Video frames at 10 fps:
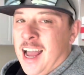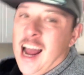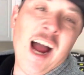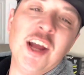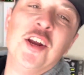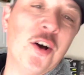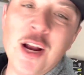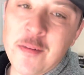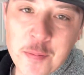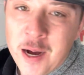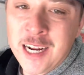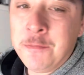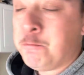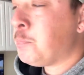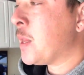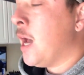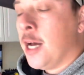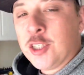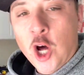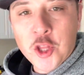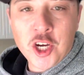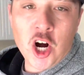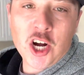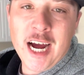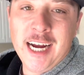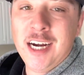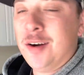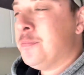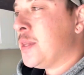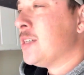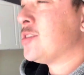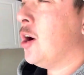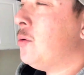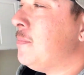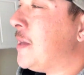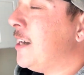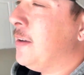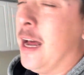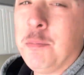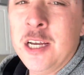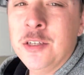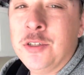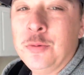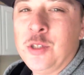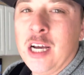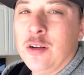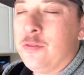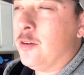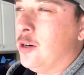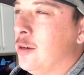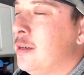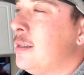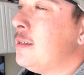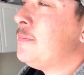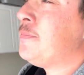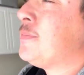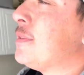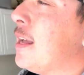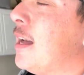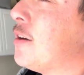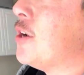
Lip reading: How you doing, everybody? Dalton the Car Guy here. So I've had my YouTube channel for, I don't